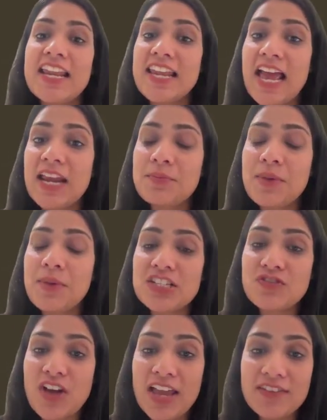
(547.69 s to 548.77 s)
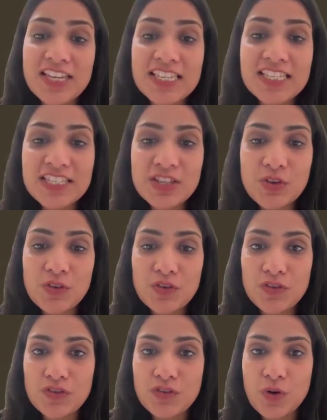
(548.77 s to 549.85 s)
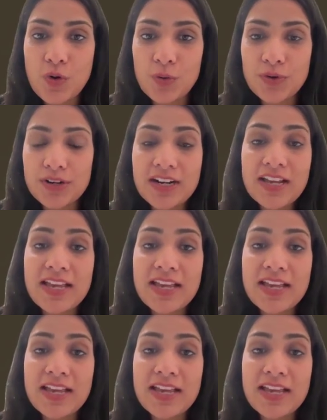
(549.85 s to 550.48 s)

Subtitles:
9 minus 5 is 4.